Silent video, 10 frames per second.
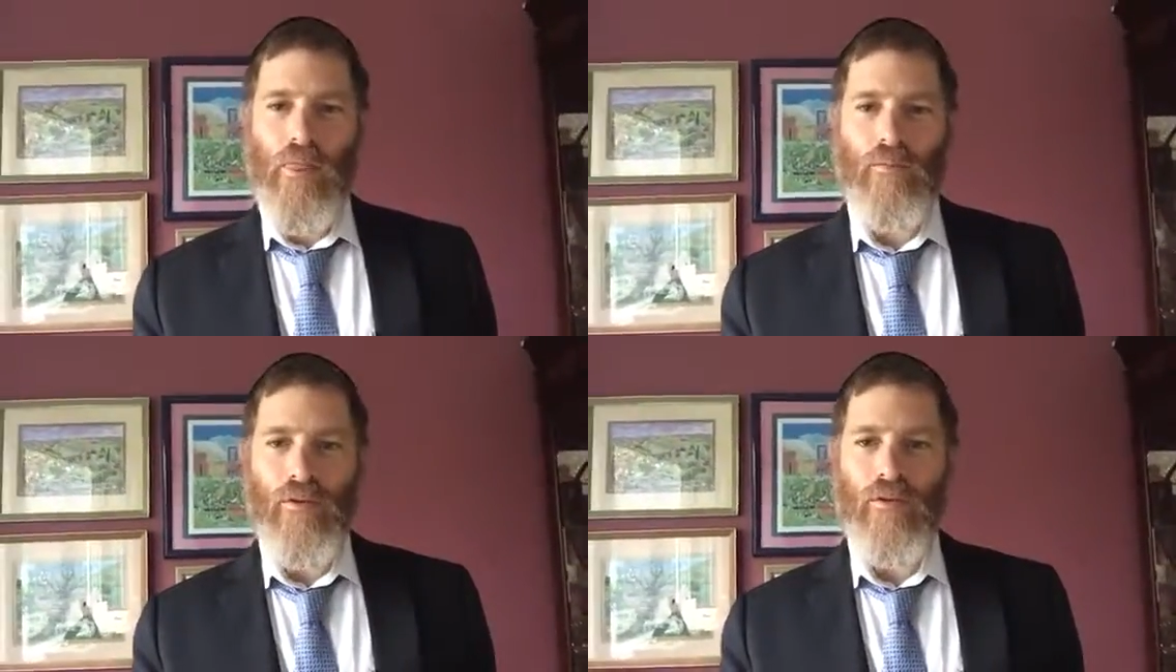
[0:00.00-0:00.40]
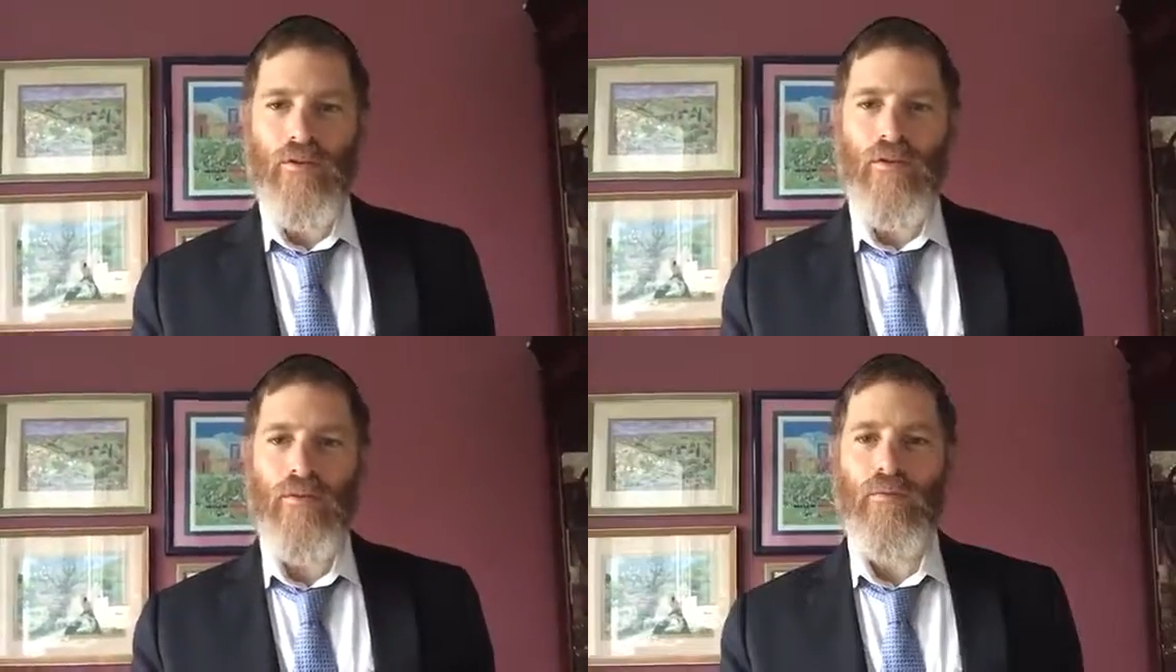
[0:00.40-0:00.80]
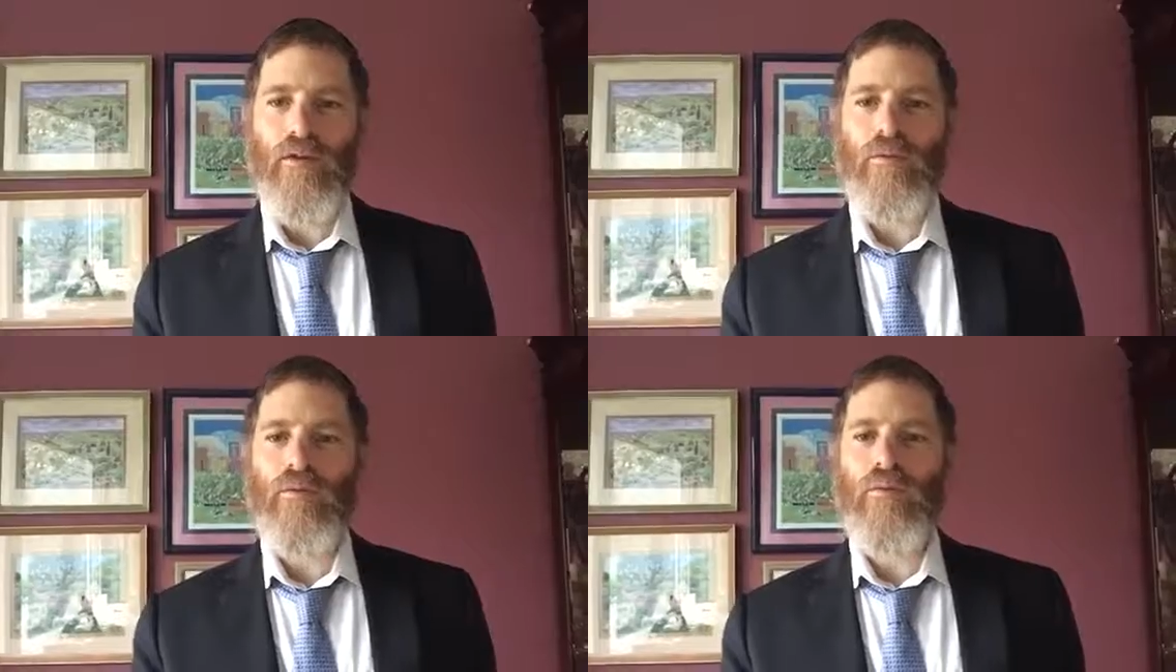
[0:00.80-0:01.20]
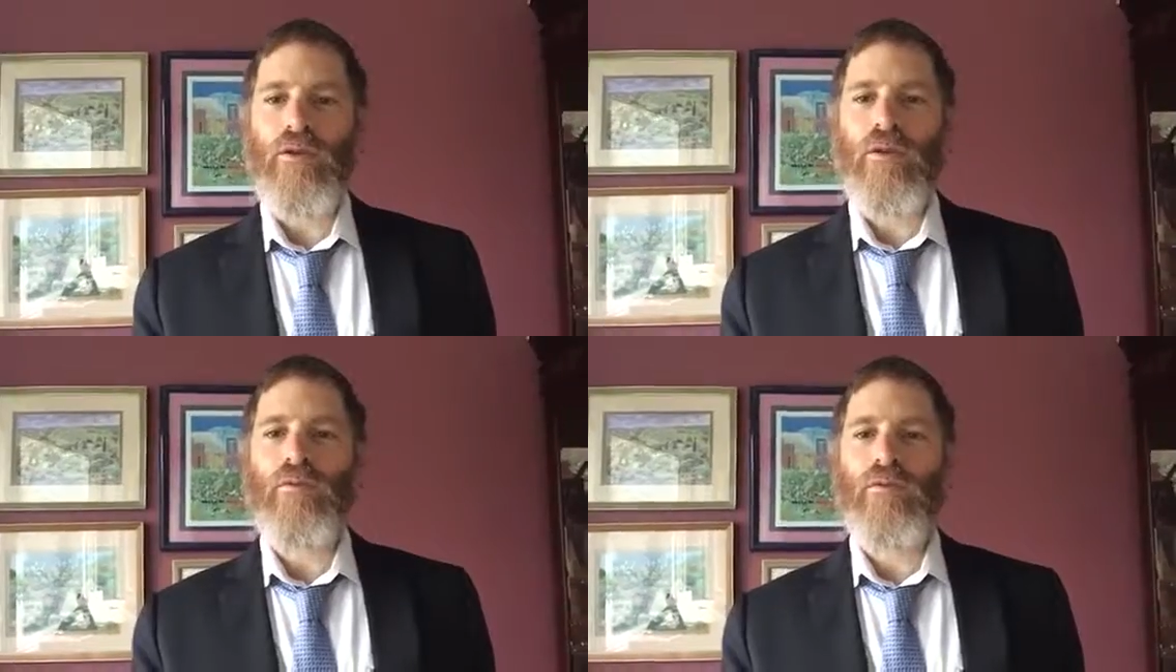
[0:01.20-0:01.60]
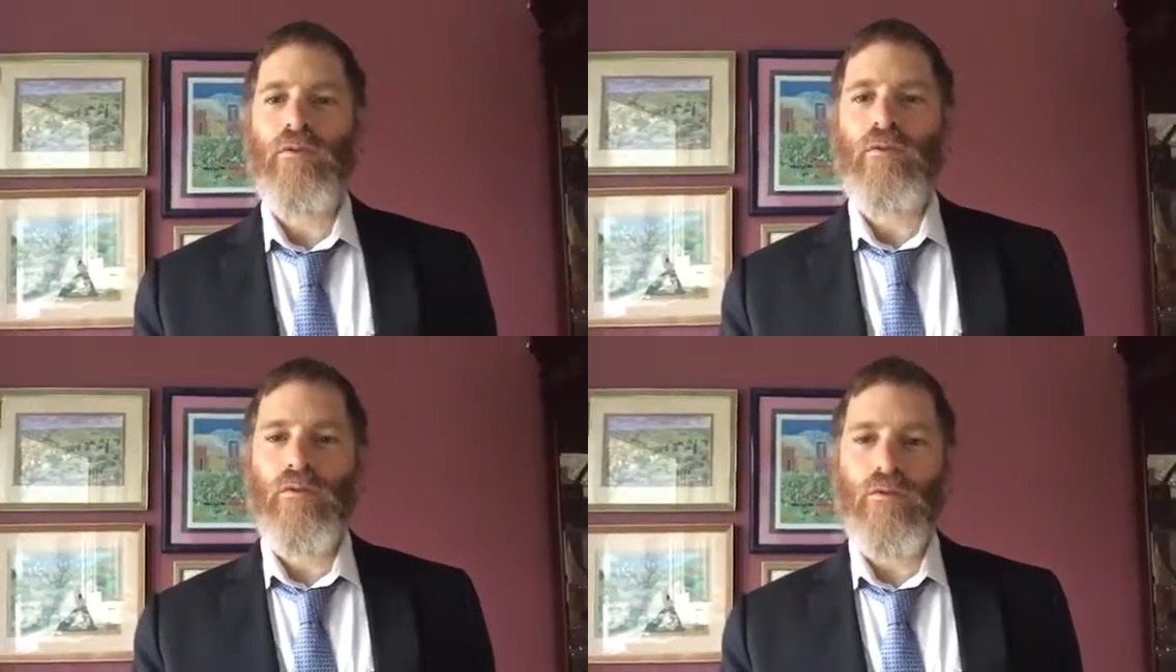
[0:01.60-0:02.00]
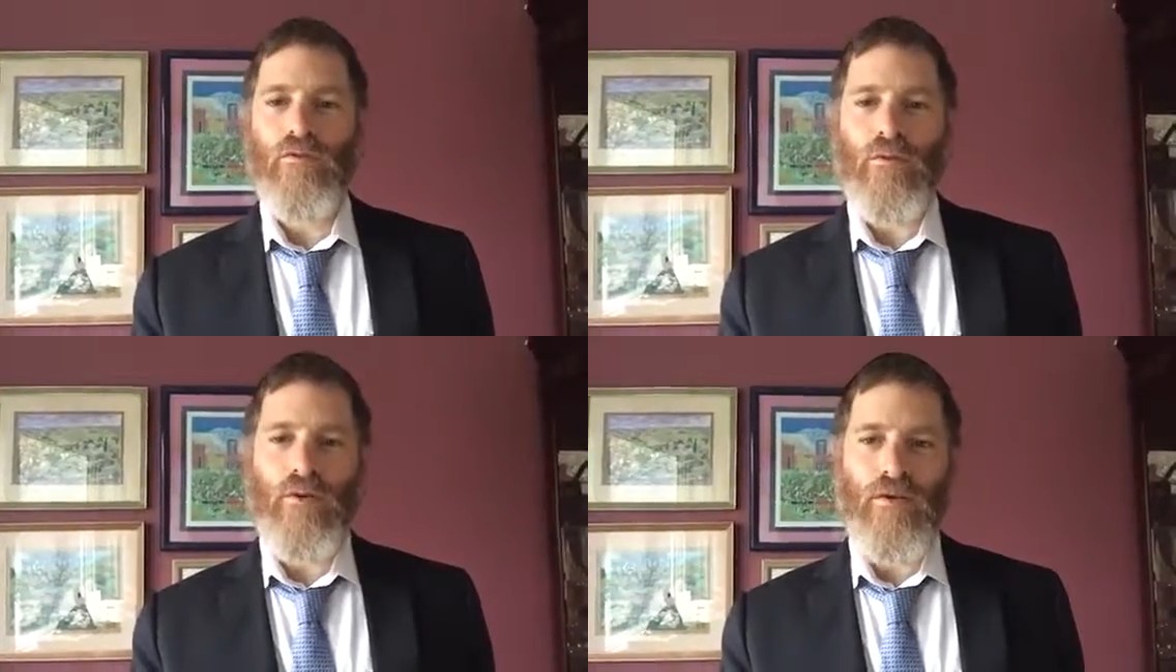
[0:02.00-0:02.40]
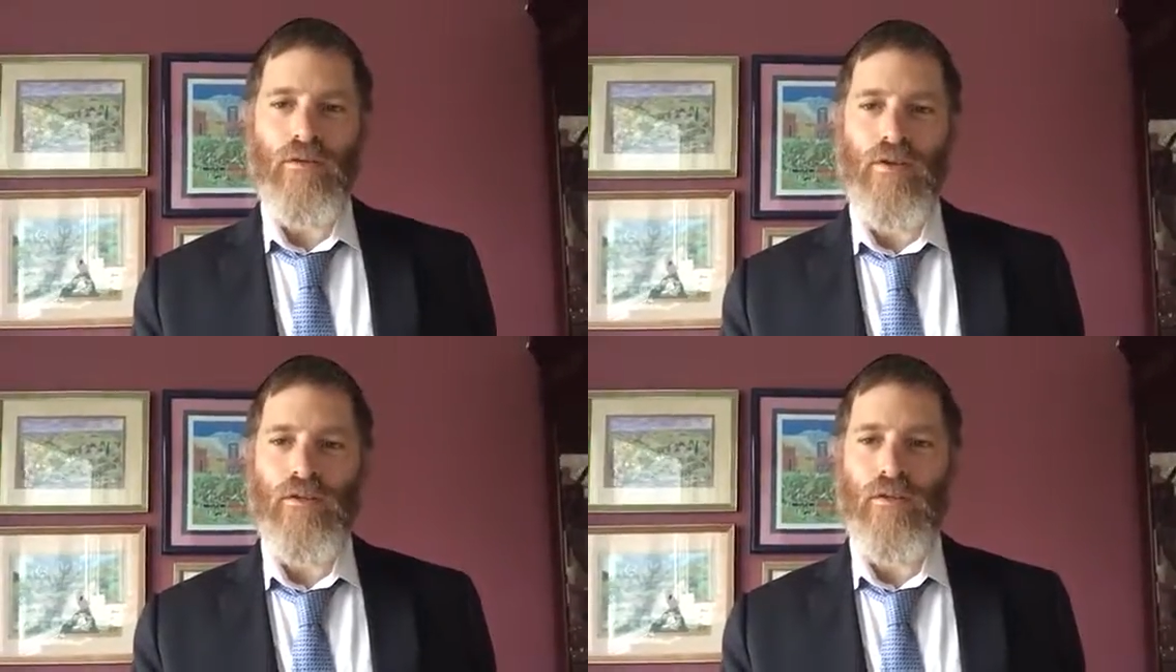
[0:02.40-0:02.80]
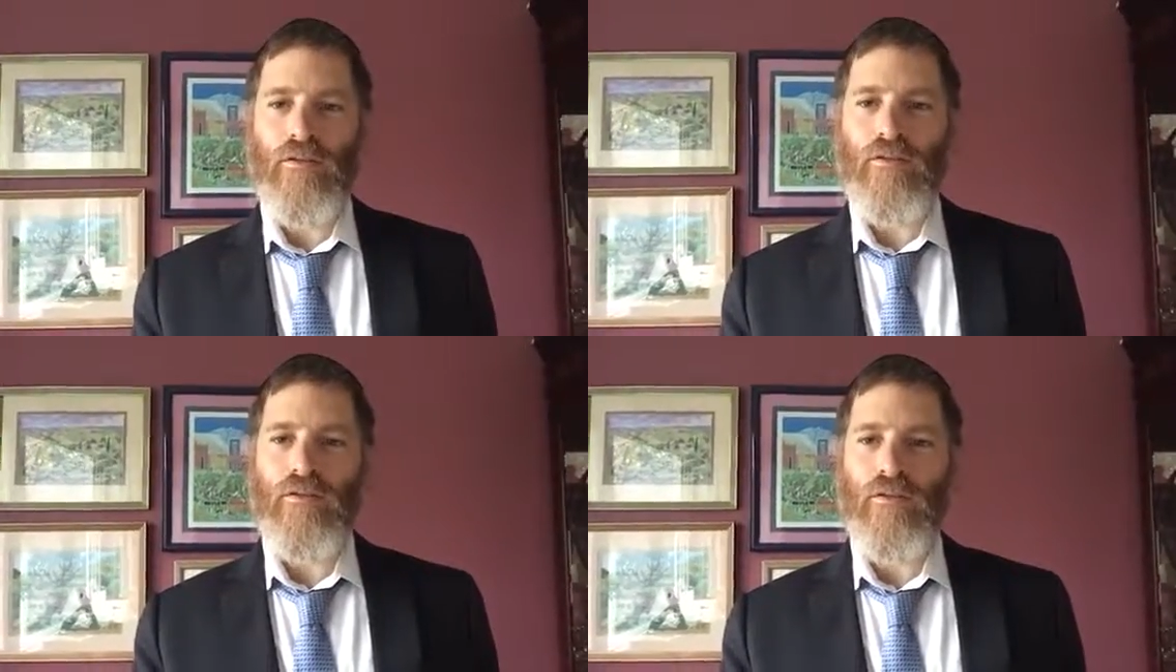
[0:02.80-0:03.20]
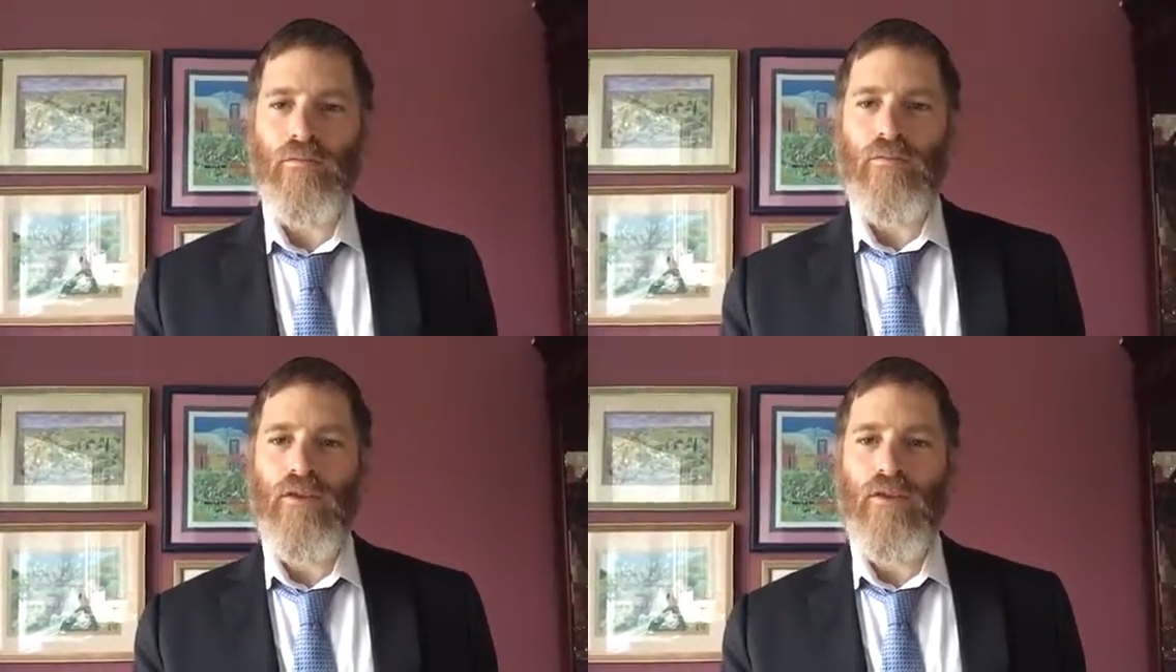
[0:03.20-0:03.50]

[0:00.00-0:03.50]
but at the same time, to be able to learn from every chassidus.